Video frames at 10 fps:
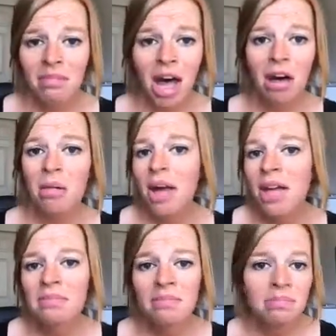a
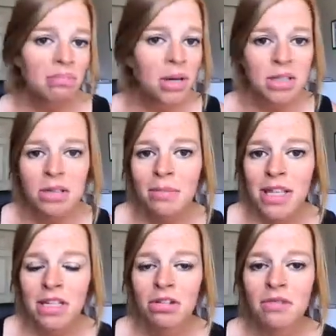quick personal
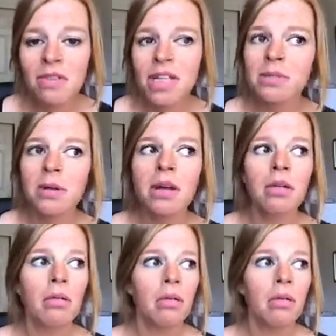message on Facebook